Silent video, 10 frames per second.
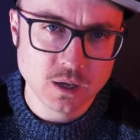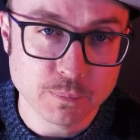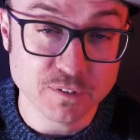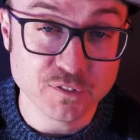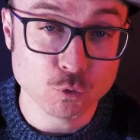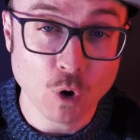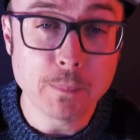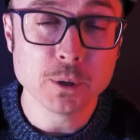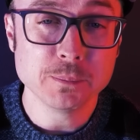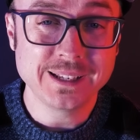But for
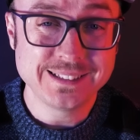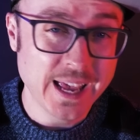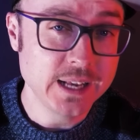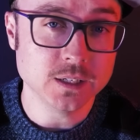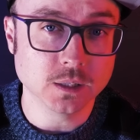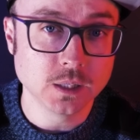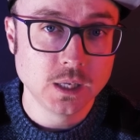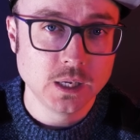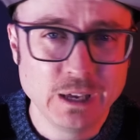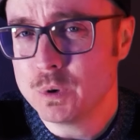Robert McDaniel,
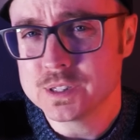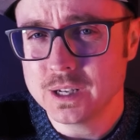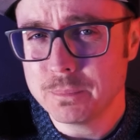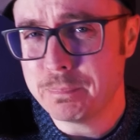it wasn't